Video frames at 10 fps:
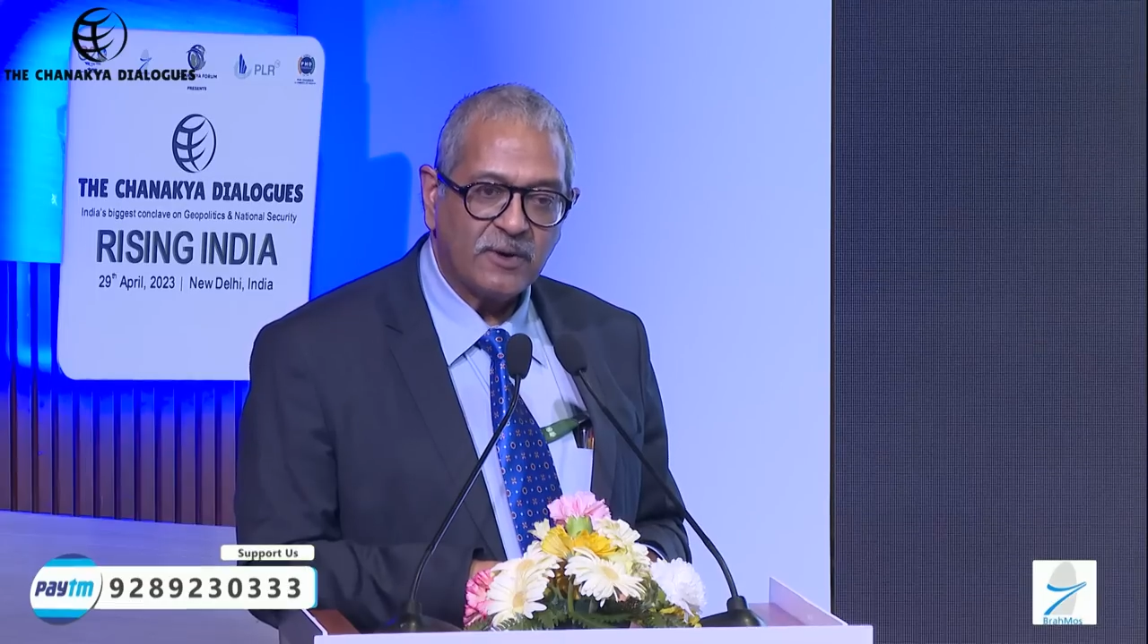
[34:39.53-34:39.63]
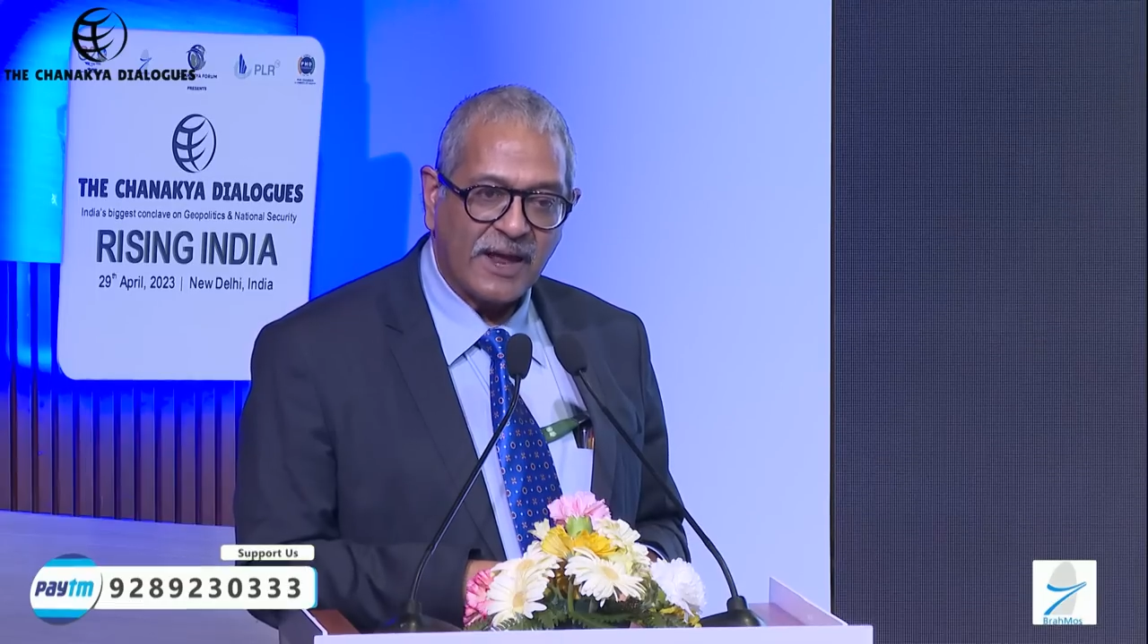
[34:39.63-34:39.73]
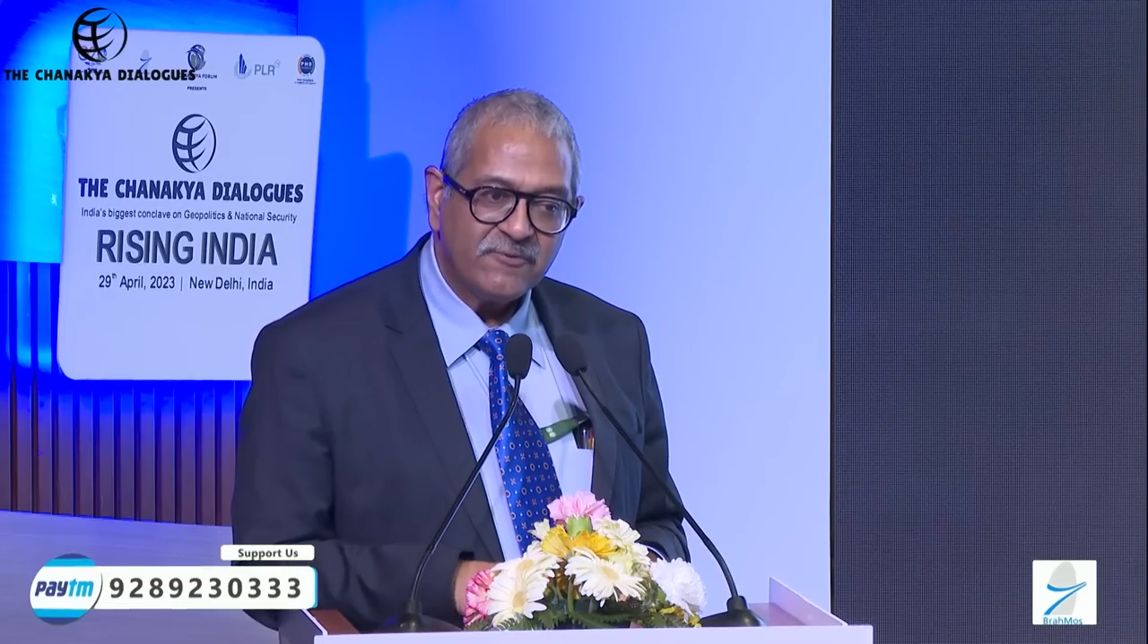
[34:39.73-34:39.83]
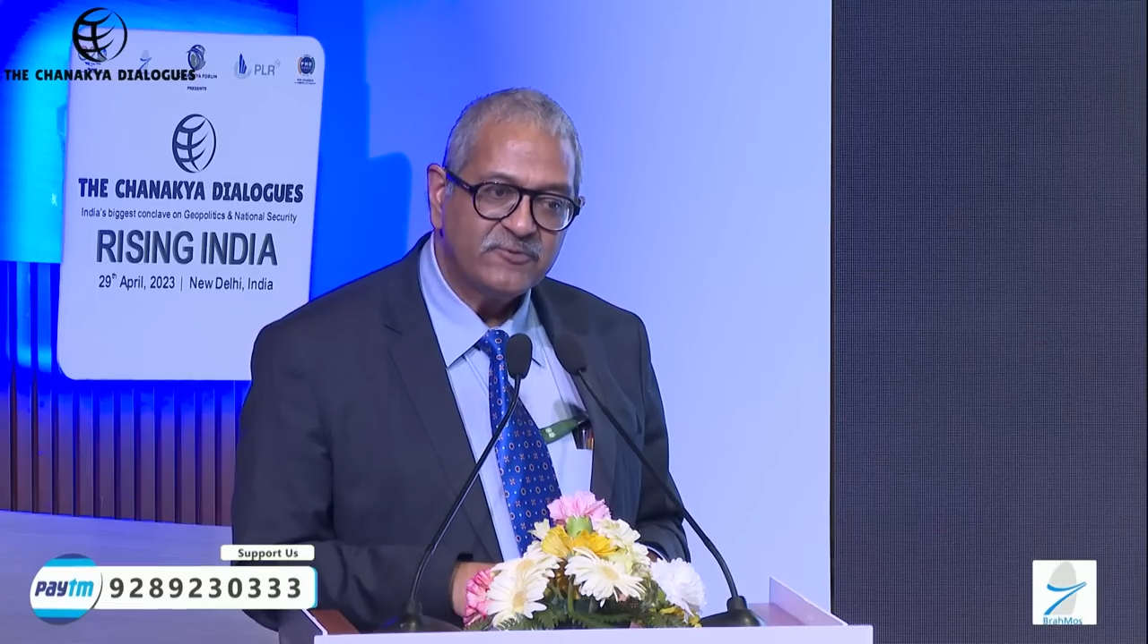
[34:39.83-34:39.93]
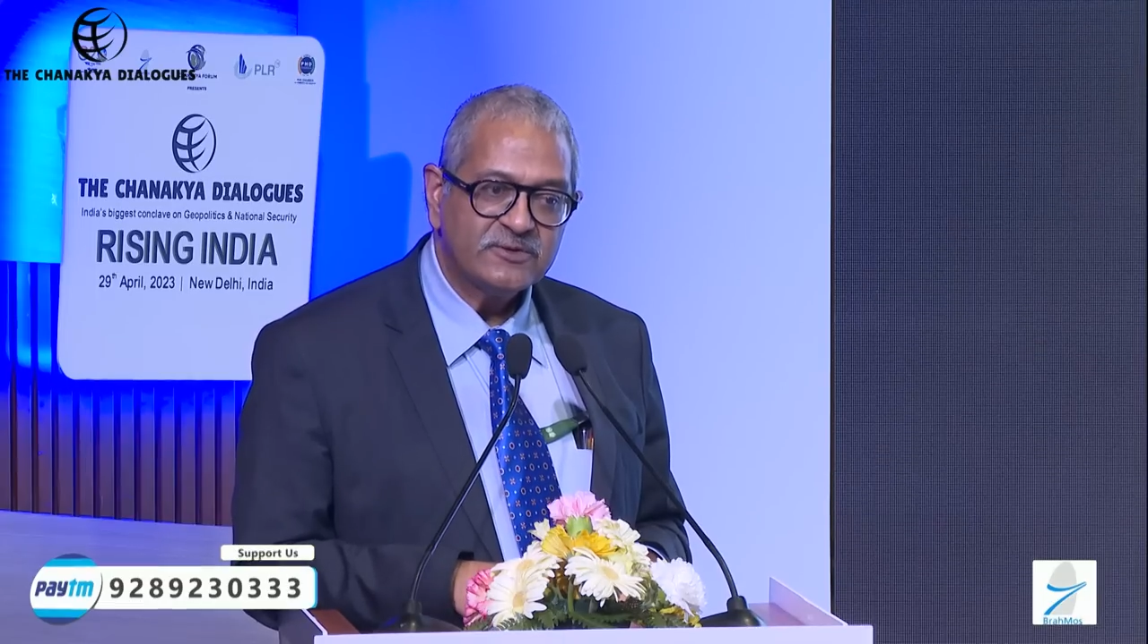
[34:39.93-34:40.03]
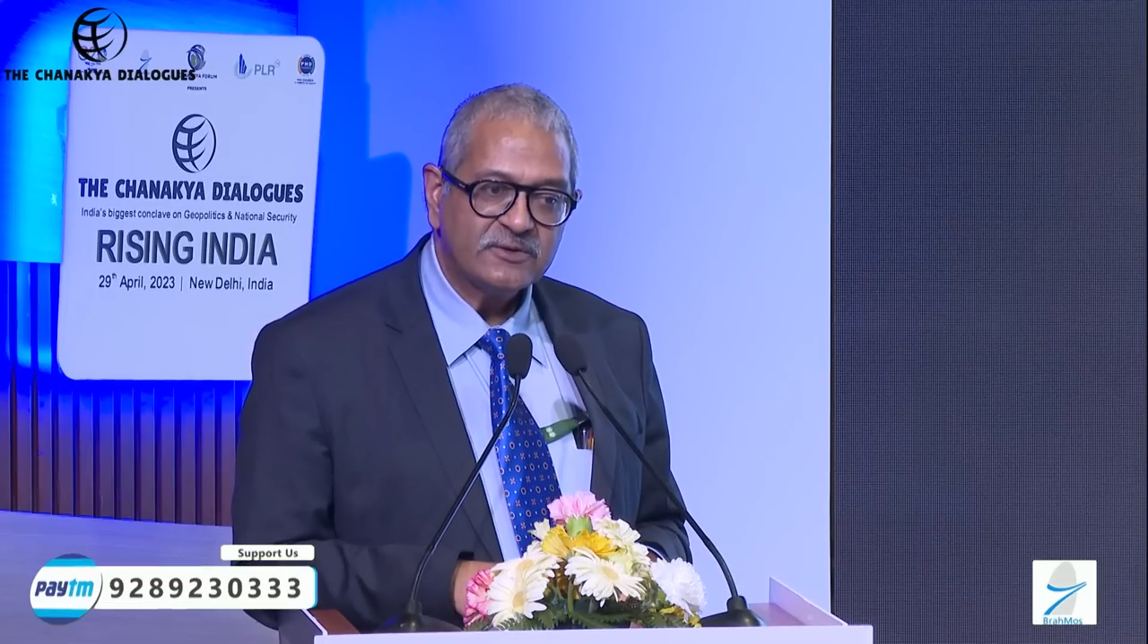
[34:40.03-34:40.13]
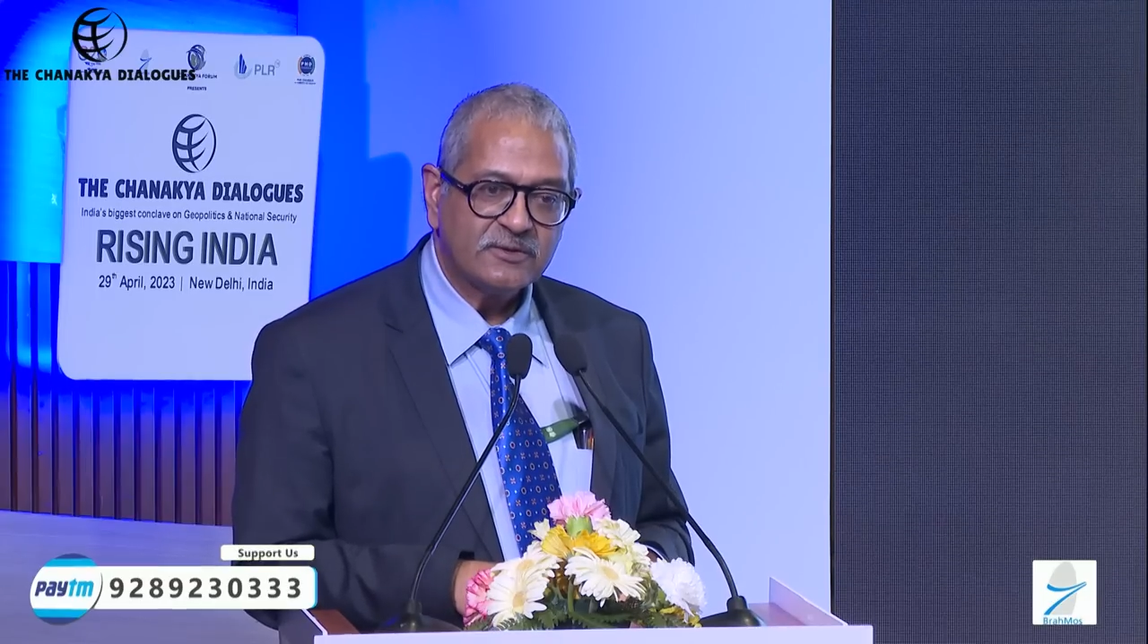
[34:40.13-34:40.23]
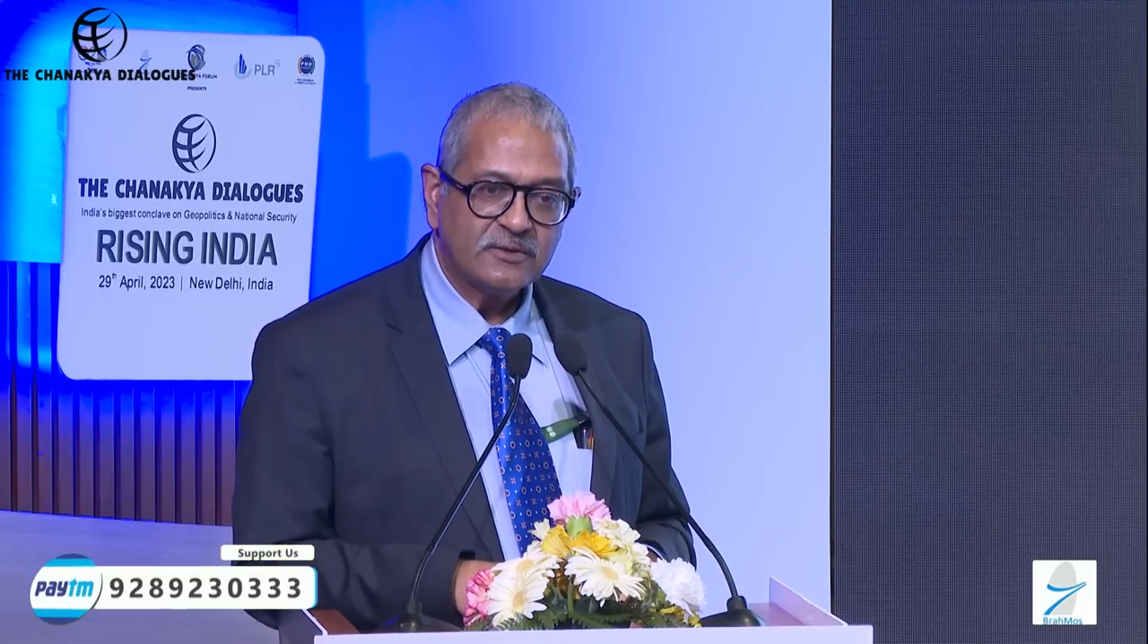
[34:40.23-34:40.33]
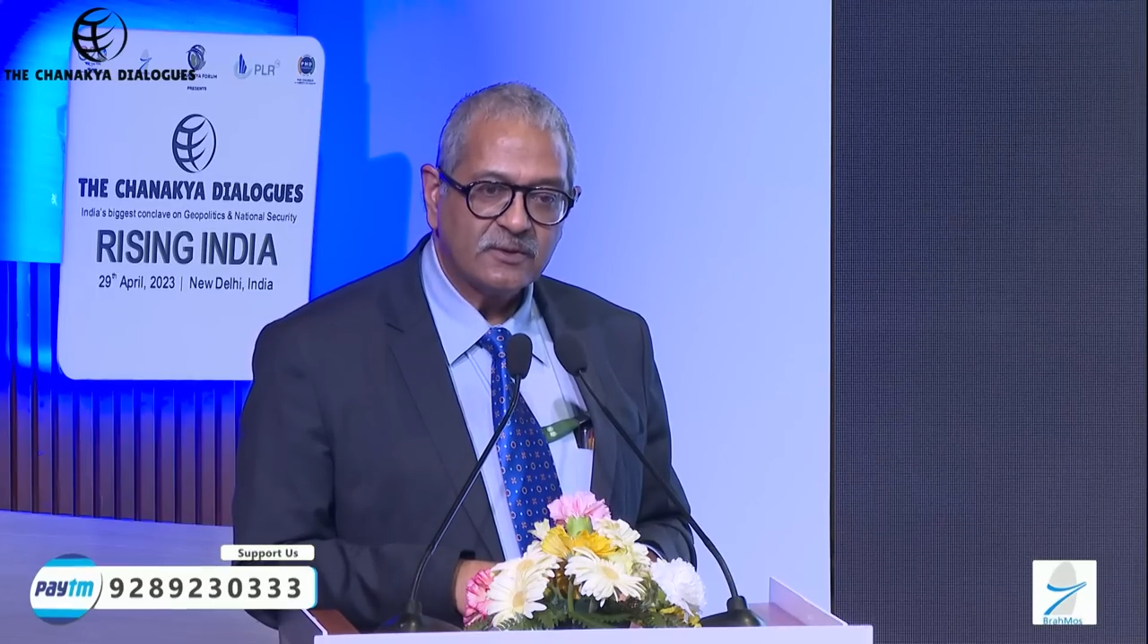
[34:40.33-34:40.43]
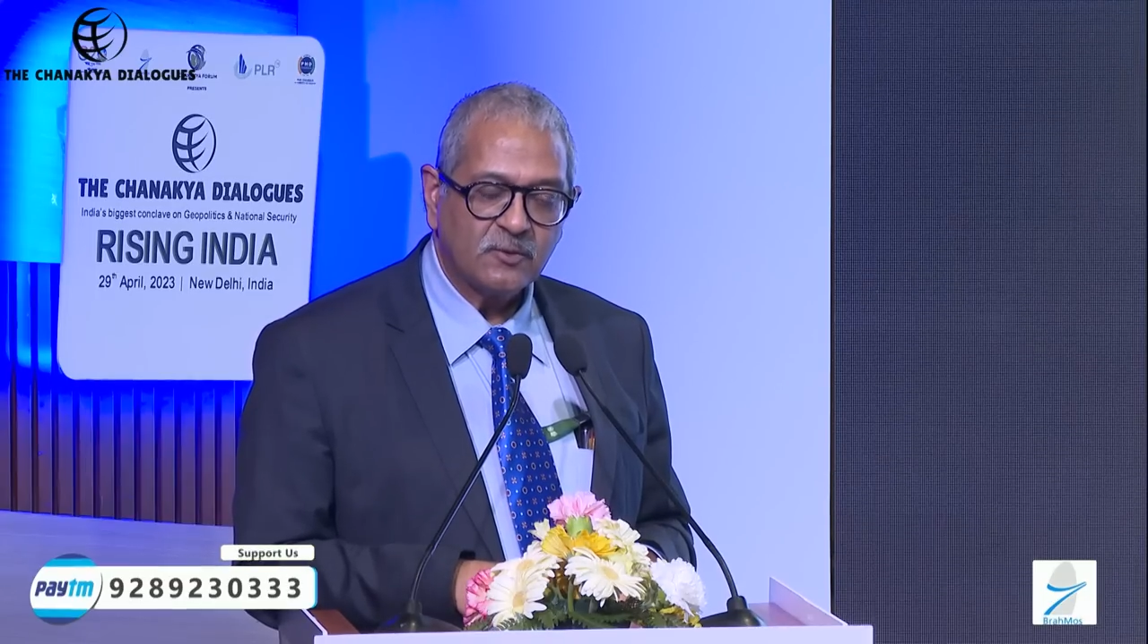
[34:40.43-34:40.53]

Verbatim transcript: lives